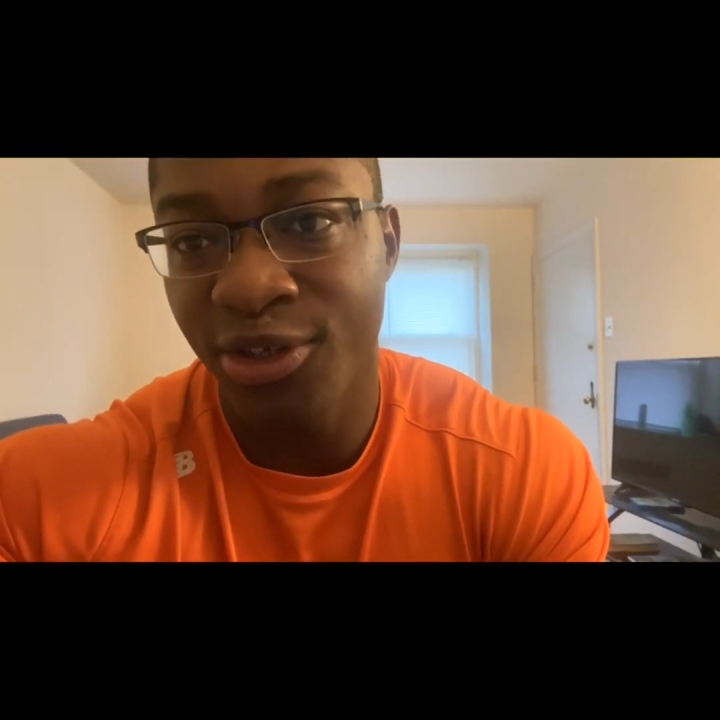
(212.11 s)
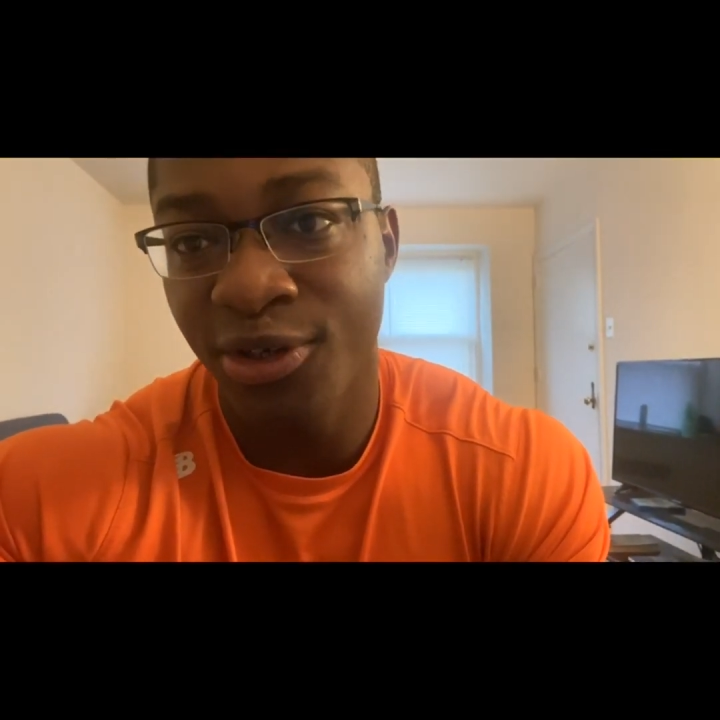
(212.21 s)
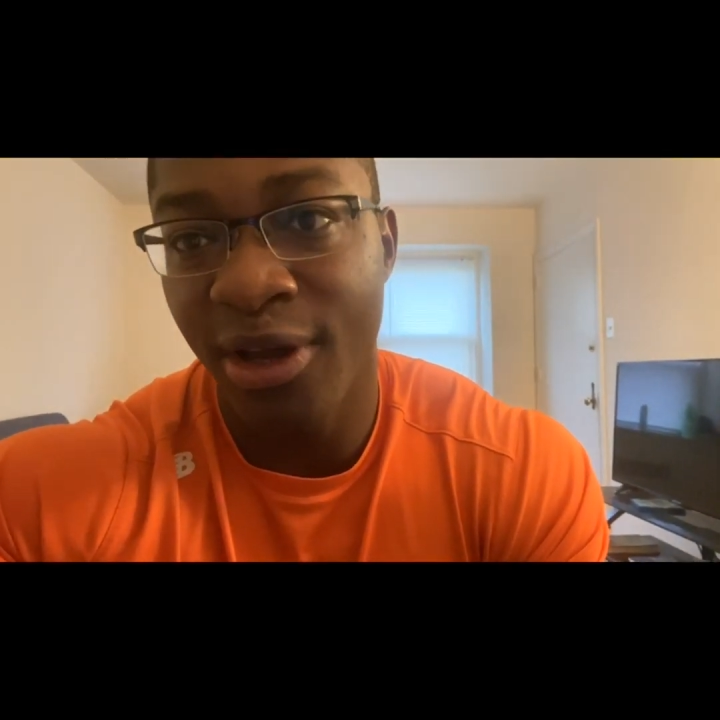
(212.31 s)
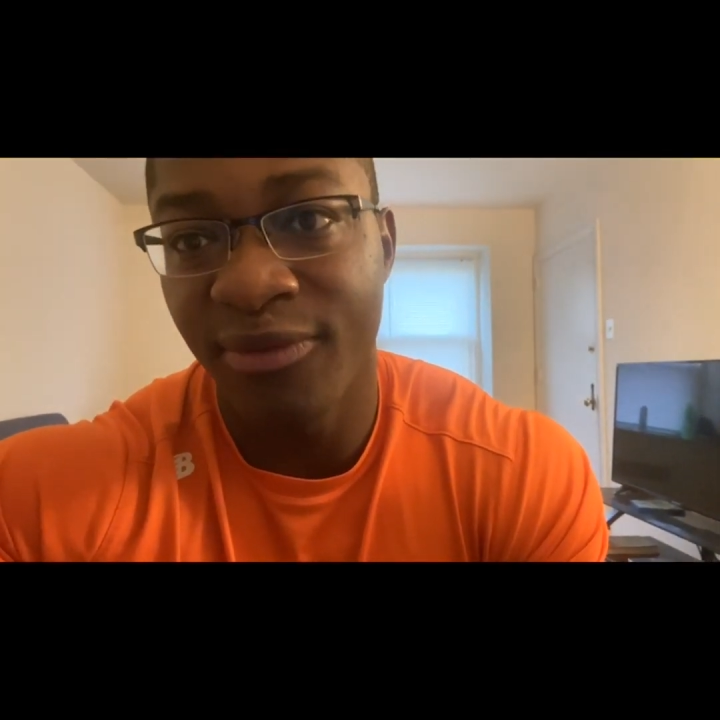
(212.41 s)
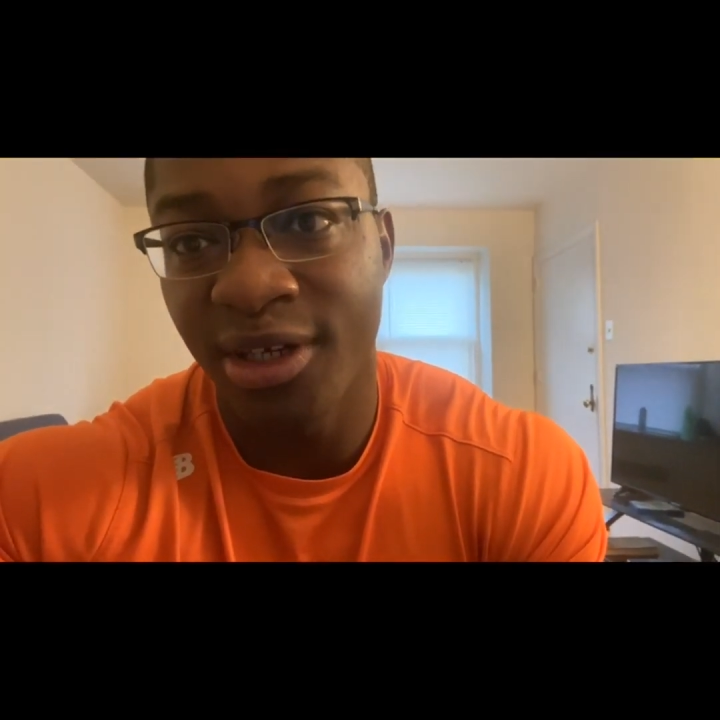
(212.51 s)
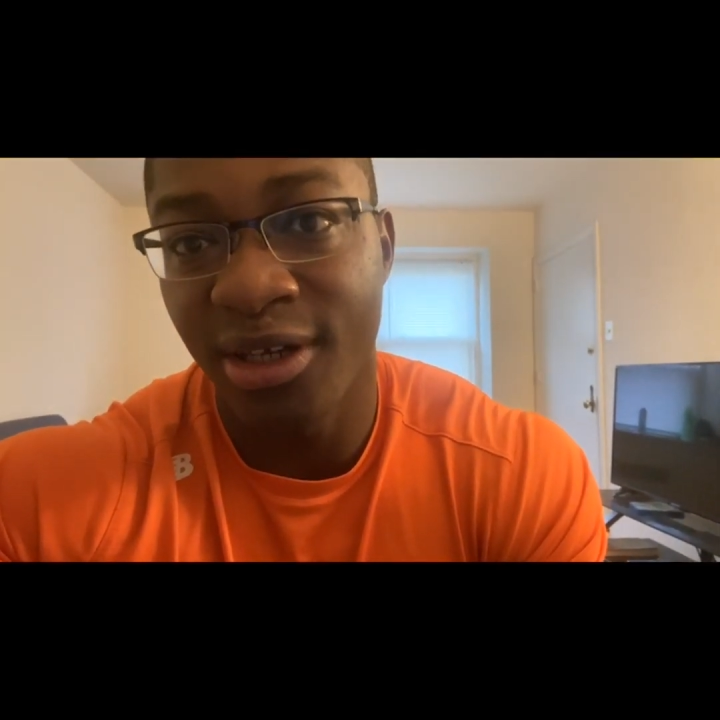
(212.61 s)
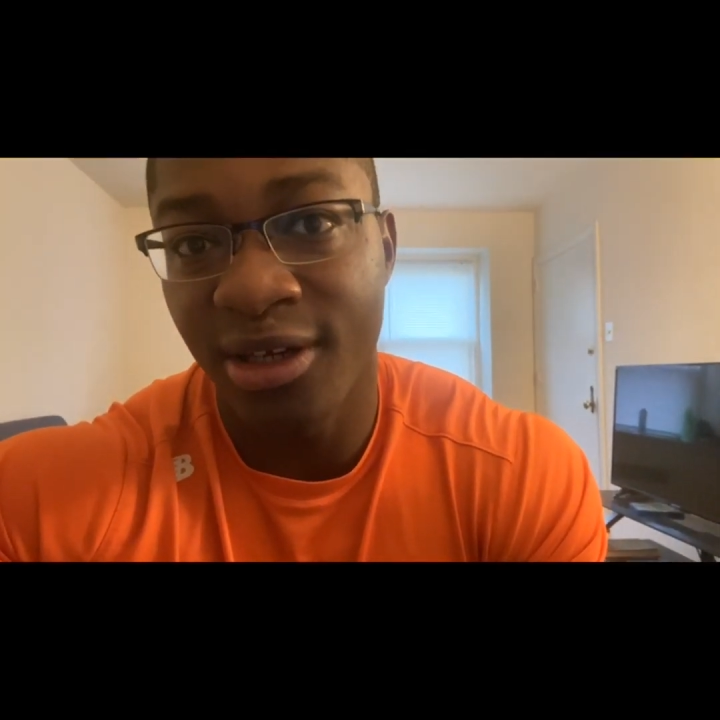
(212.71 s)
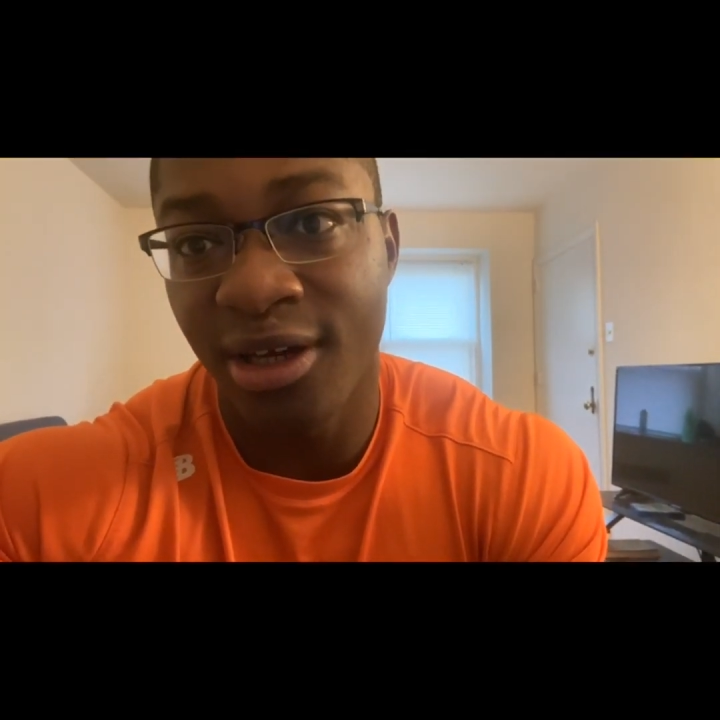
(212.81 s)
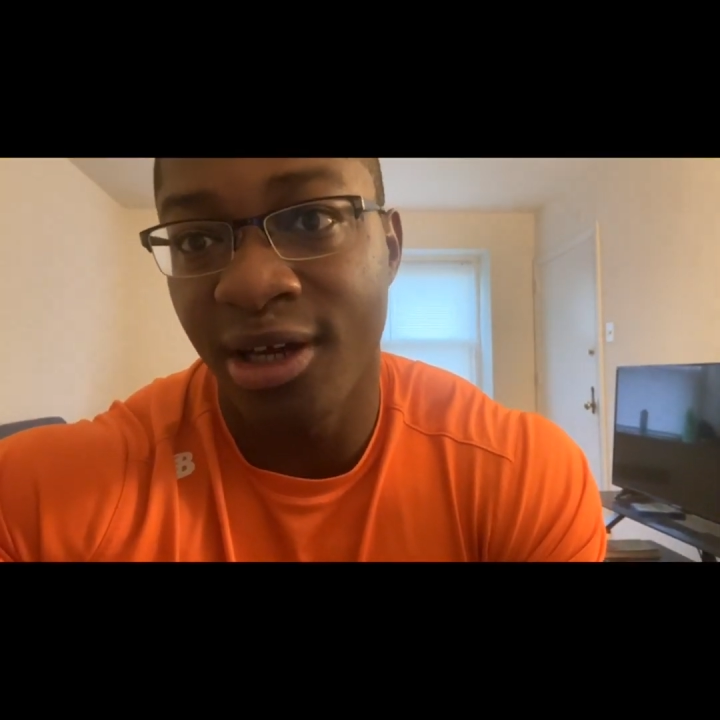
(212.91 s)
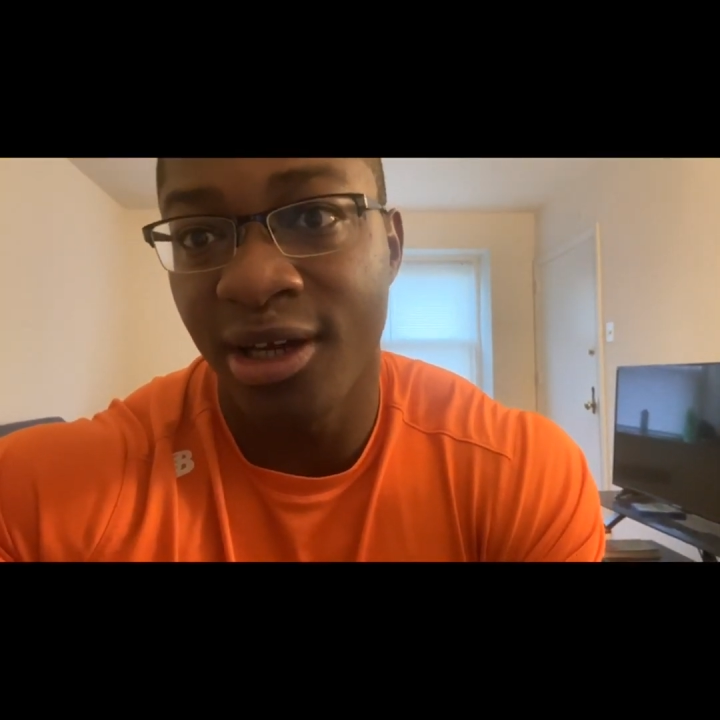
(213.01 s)
you have an
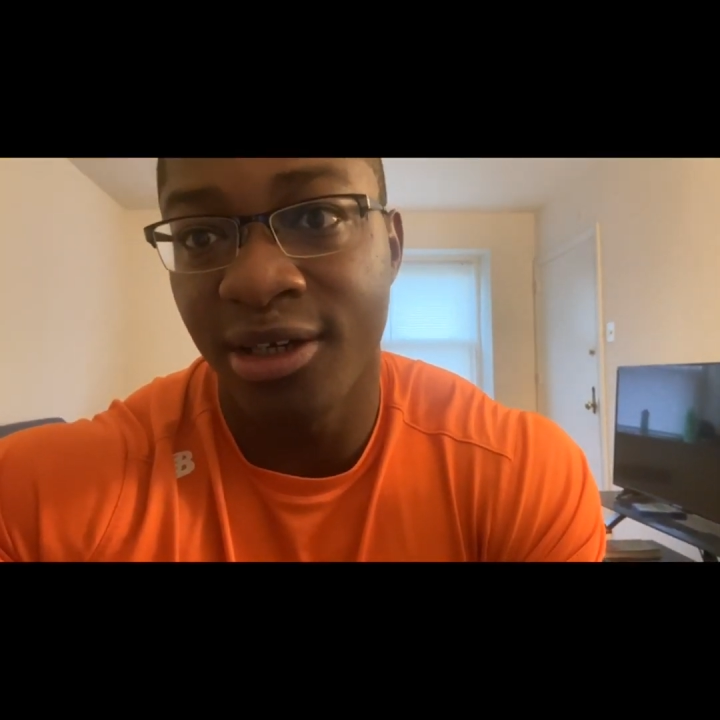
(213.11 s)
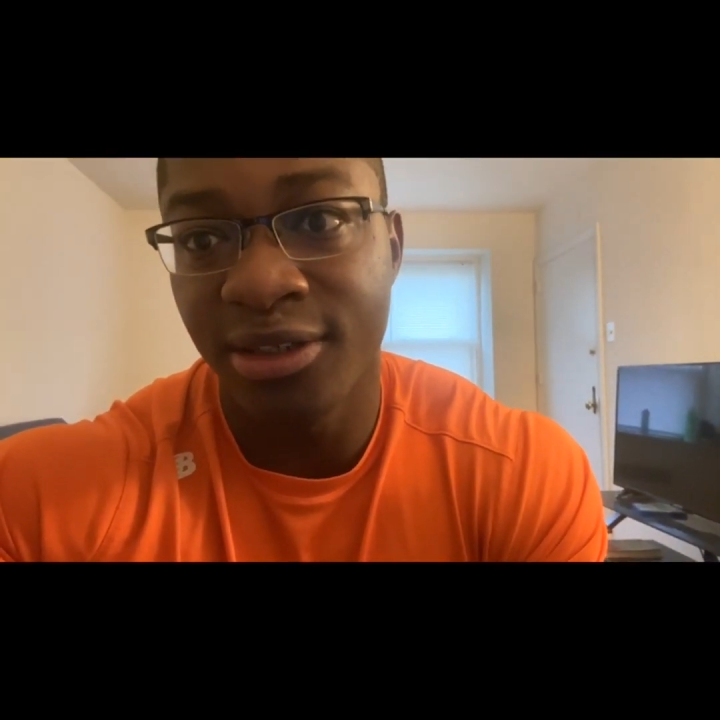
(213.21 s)
uh,